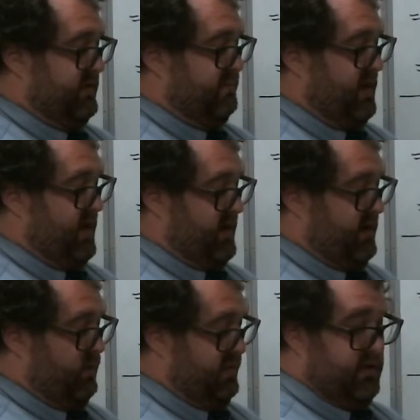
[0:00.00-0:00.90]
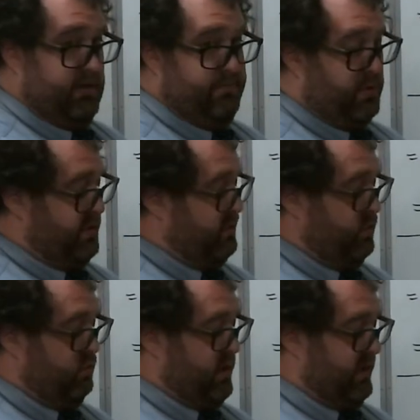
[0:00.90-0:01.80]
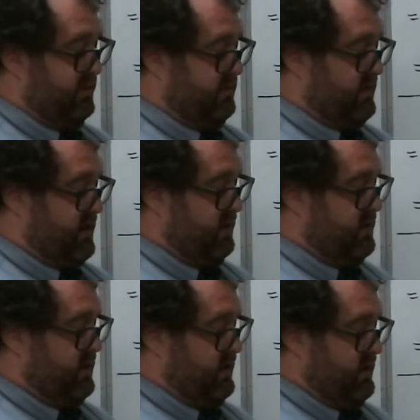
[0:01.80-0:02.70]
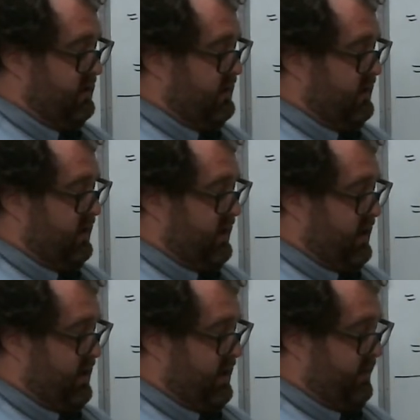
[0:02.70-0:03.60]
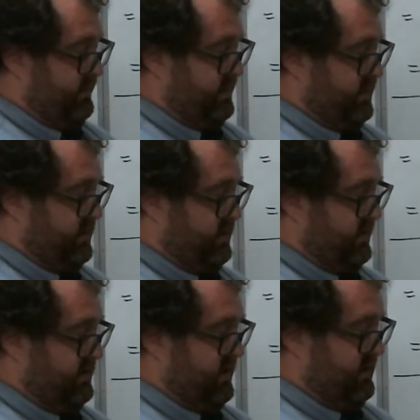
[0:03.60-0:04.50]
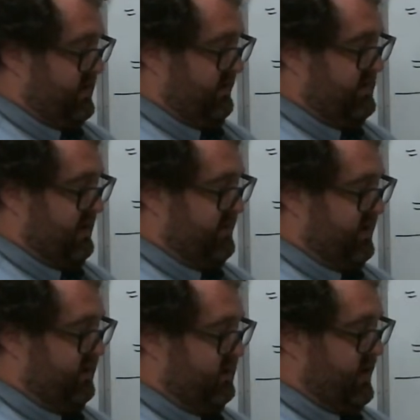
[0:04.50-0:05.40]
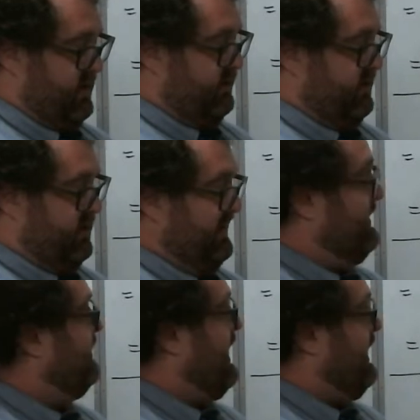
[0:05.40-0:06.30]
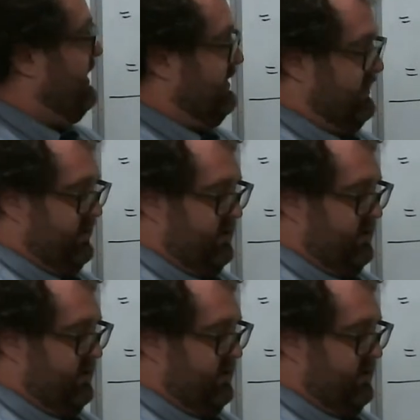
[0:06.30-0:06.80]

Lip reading: the pi will end up on the numerator somehow. So let's see, I think I've typed that incorrectly, and I